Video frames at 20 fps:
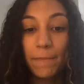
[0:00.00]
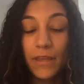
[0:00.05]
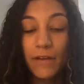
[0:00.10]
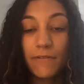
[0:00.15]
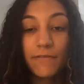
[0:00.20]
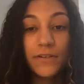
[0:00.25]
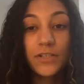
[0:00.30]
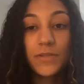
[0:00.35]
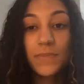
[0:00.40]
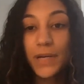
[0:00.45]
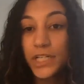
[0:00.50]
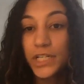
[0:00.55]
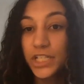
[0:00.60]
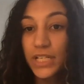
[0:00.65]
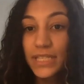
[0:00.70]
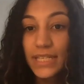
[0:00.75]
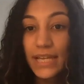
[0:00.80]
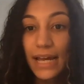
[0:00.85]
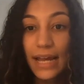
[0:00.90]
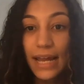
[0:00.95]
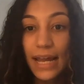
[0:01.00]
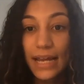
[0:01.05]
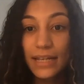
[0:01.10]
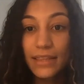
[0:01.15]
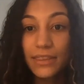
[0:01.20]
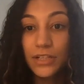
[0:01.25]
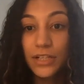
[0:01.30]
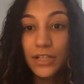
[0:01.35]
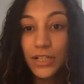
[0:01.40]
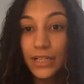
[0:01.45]
First patients at
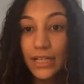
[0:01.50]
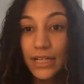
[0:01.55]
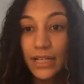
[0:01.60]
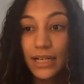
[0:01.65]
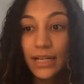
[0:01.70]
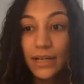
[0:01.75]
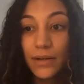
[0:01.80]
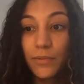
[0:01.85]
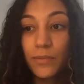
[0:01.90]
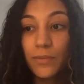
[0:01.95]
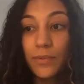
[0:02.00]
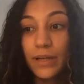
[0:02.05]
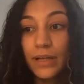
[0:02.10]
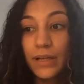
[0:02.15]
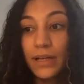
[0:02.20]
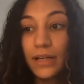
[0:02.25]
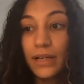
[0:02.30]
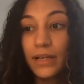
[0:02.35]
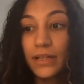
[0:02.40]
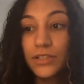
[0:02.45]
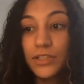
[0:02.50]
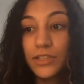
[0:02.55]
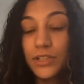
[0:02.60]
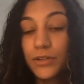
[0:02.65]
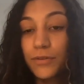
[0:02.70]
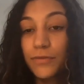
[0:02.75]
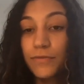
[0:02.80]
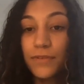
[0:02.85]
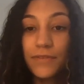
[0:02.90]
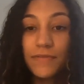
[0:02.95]
8:30, we
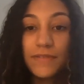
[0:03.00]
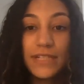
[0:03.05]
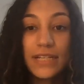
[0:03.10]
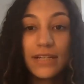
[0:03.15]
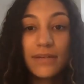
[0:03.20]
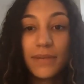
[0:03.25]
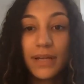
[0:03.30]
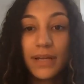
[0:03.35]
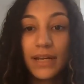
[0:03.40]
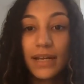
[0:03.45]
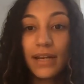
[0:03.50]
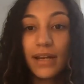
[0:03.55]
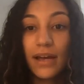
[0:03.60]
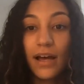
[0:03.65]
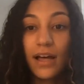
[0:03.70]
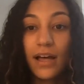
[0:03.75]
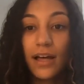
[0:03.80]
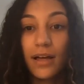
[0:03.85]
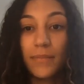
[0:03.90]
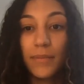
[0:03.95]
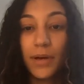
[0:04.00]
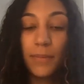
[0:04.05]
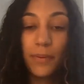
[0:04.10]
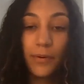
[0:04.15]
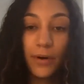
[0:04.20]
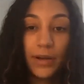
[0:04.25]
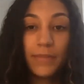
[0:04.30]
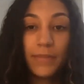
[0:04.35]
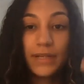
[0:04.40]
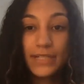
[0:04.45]
do 15-minute
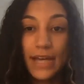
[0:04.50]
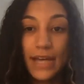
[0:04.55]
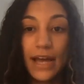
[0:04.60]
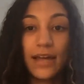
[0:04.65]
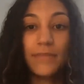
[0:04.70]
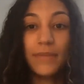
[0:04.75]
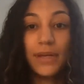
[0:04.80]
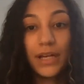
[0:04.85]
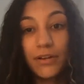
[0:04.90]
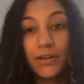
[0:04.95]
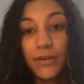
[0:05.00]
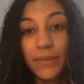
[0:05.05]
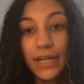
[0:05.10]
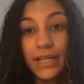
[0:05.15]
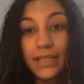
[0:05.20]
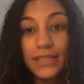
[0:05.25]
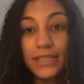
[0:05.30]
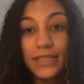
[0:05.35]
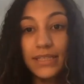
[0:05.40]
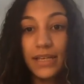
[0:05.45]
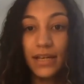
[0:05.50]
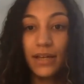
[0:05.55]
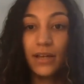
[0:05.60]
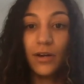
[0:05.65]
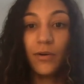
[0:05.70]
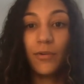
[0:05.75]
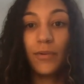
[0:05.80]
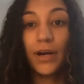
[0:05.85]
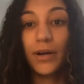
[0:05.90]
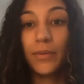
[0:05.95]
appointment time increments
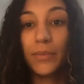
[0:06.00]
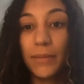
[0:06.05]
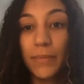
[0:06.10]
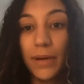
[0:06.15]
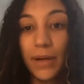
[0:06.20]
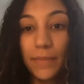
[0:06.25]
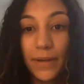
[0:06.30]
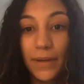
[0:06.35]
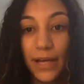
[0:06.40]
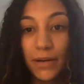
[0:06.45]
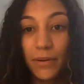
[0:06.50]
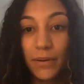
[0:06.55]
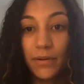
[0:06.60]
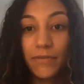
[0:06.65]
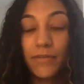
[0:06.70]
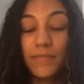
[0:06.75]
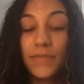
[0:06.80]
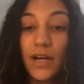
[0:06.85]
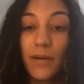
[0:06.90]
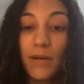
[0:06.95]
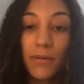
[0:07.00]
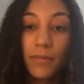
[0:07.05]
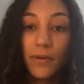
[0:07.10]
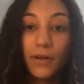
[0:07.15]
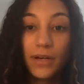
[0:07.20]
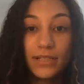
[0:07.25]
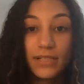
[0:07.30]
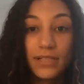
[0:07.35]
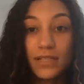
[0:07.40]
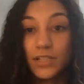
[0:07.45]
where we might be anywhere from double
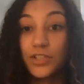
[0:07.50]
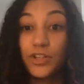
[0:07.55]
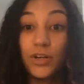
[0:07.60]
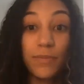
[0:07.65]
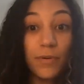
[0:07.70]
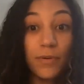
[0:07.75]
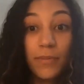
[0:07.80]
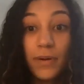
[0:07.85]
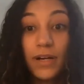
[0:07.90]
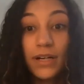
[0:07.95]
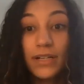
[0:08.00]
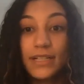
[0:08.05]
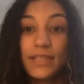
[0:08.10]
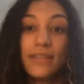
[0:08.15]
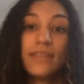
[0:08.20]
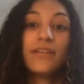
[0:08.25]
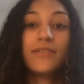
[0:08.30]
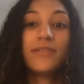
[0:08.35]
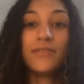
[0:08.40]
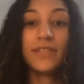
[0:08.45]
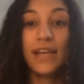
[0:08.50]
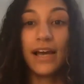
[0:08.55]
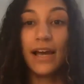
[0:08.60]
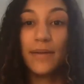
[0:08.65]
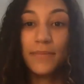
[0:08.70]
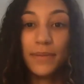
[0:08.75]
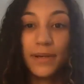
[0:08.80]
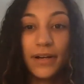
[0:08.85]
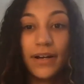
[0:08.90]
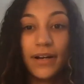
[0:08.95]
booked to triple booked in those
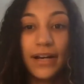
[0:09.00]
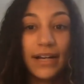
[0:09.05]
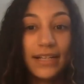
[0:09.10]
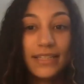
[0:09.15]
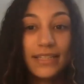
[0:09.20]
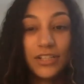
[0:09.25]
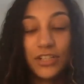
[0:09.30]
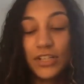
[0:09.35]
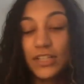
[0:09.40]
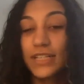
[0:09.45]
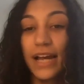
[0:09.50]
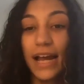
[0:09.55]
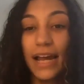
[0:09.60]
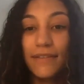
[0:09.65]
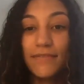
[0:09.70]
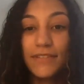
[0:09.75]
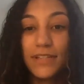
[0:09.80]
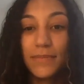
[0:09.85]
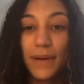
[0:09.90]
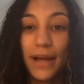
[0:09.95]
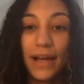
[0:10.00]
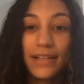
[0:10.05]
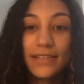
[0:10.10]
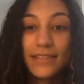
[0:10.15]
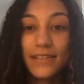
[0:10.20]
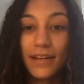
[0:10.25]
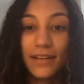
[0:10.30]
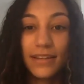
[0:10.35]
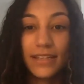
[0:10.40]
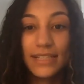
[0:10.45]
time periods. It just kind of depends
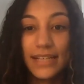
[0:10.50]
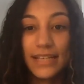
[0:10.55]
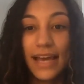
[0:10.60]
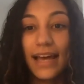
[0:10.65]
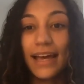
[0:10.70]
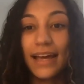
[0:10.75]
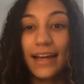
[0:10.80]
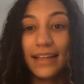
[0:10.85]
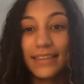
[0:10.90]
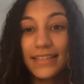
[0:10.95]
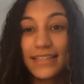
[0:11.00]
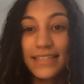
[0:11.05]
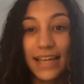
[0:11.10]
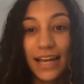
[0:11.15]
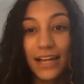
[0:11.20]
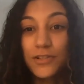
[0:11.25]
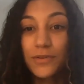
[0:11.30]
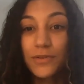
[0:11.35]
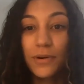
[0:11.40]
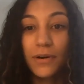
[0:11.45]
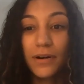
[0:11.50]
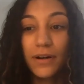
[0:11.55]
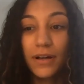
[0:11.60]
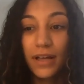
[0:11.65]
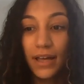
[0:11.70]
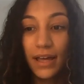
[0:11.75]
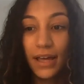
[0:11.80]
on the day and the schedule.